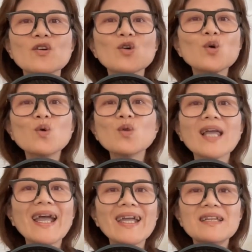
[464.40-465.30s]

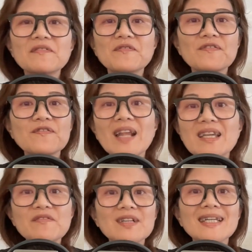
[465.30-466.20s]
Kool-Aid
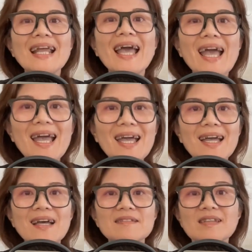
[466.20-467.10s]
flavored
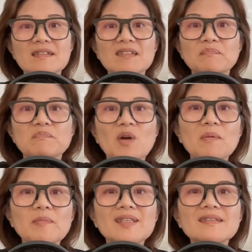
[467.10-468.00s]
air since
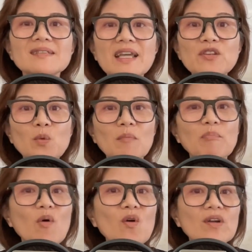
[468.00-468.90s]
probably the day you were
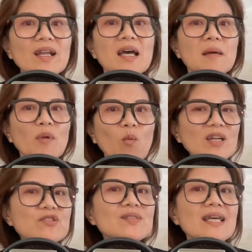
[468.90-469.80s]
born. But
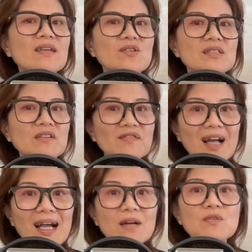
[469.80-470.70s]
once you take yourself
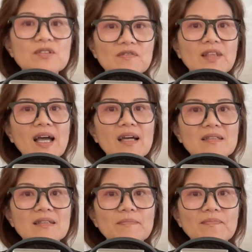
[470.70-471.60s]
out of
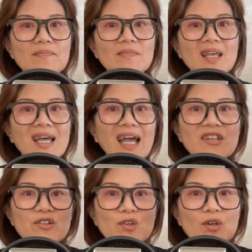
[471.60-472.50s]
that
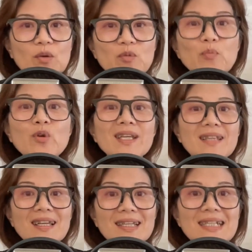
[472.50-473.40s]
and you're
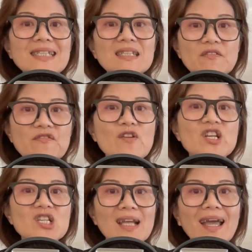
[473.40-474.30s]
breathing clean,
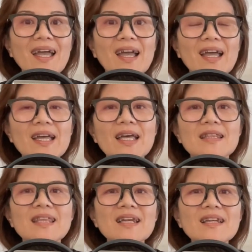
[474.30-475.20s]
fresh air,
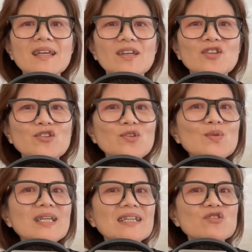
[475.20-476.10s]
then
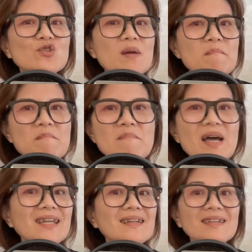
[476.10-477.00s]
you get
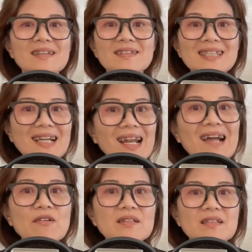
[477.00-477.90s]
tremendous
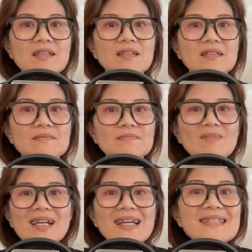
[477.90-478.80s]
clarity.
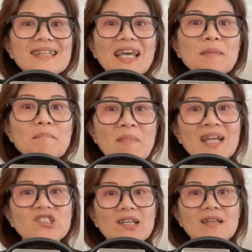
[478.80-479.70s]
It's like
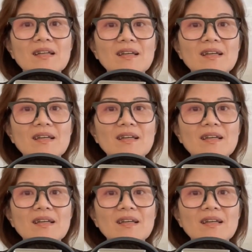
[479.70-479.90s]
magic.